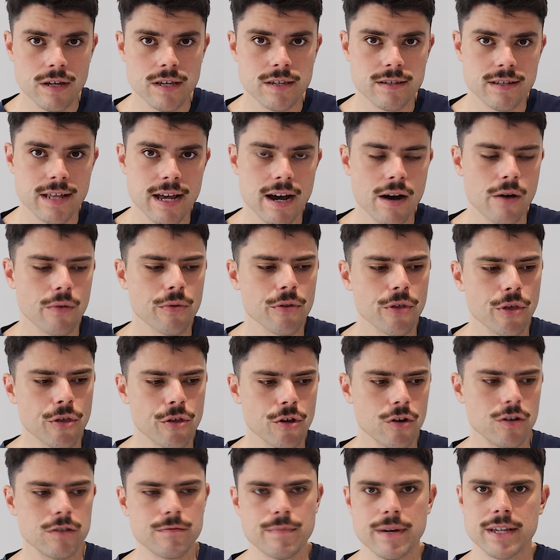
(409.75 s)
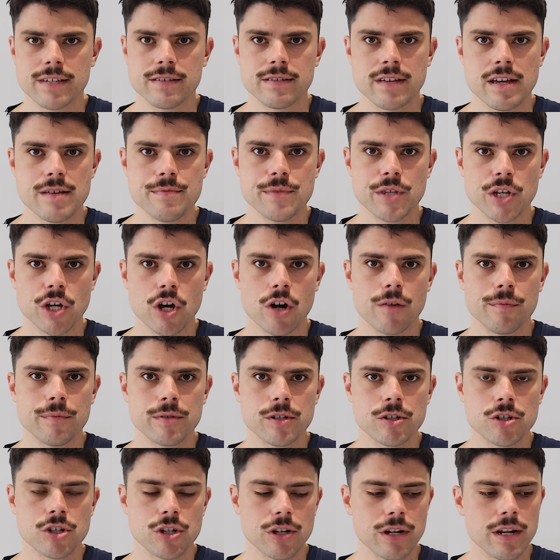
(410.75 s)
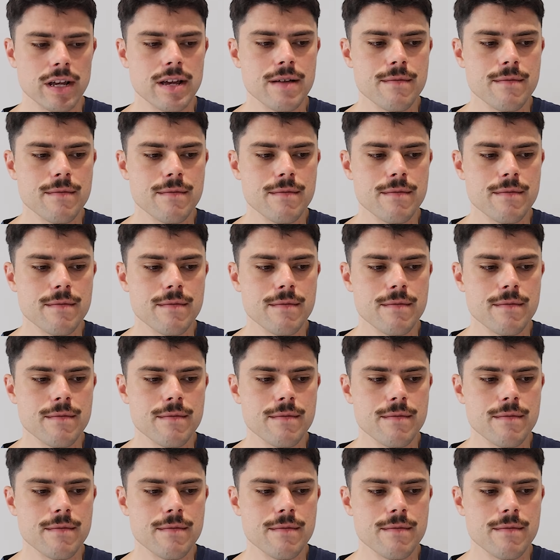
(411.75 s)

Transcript: is now the third best team in the competition,